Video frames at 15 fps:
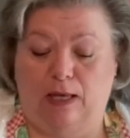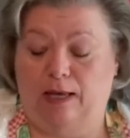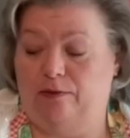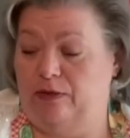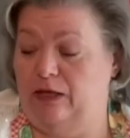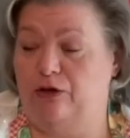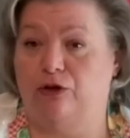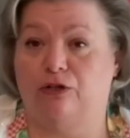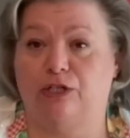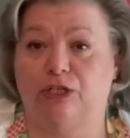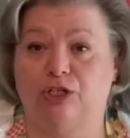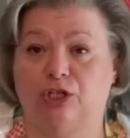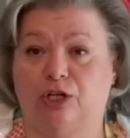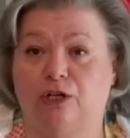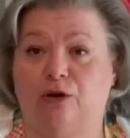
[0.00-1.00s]
Then your
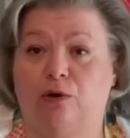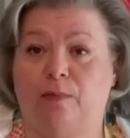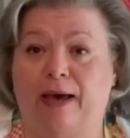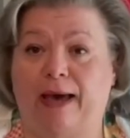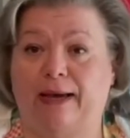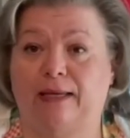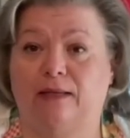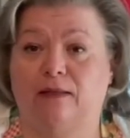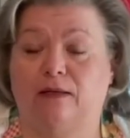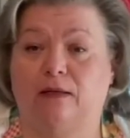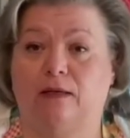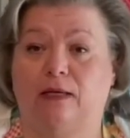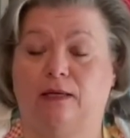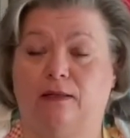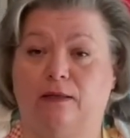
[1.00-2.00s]
dish can go back
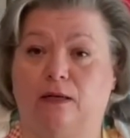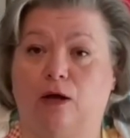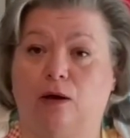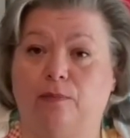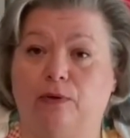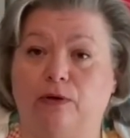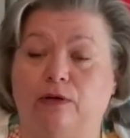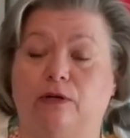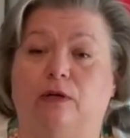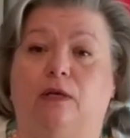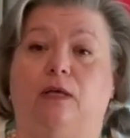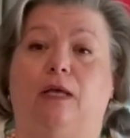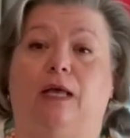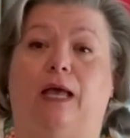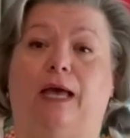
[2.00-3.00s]
in the cupboard,
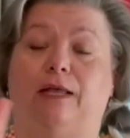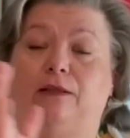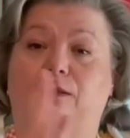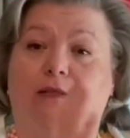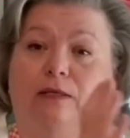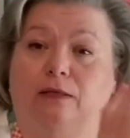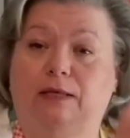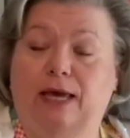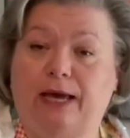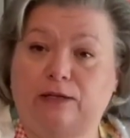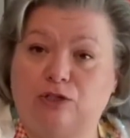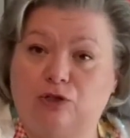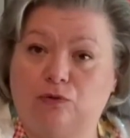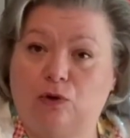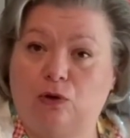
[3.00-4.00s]
and the
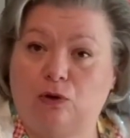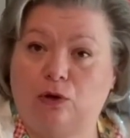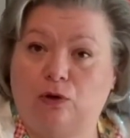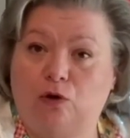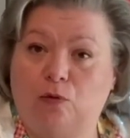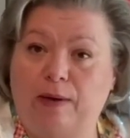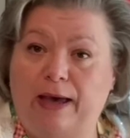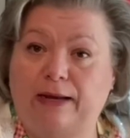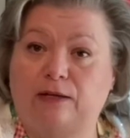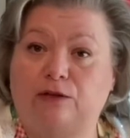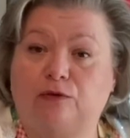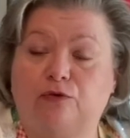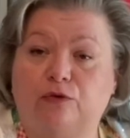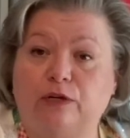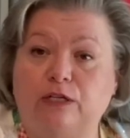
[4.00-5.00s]
casserole can go back in the
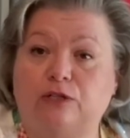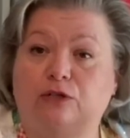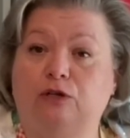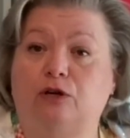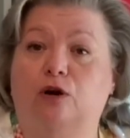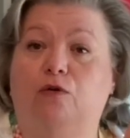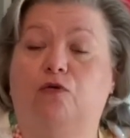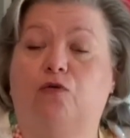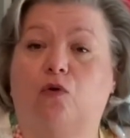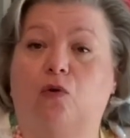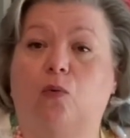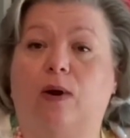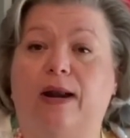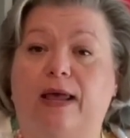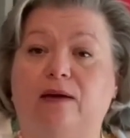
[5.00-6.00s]
freezer for
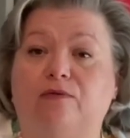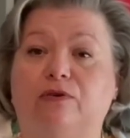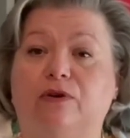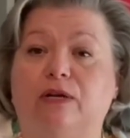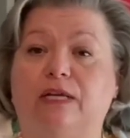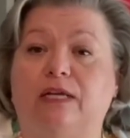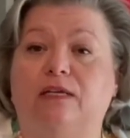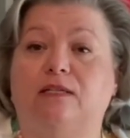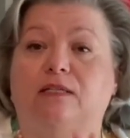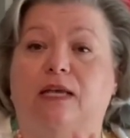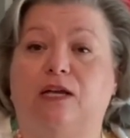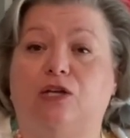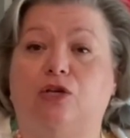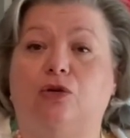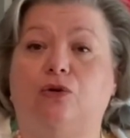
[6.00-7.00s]
whenever it is that
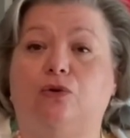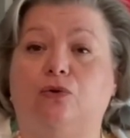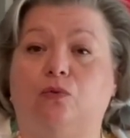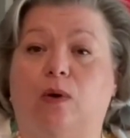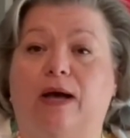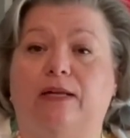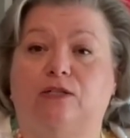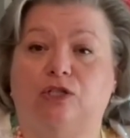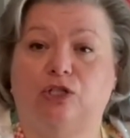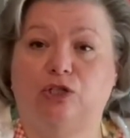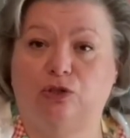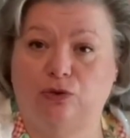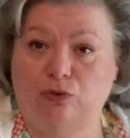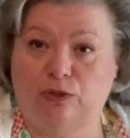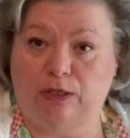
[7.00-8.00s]
you want to
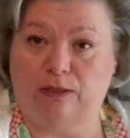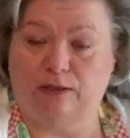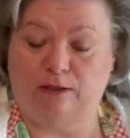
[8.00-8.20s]
use it.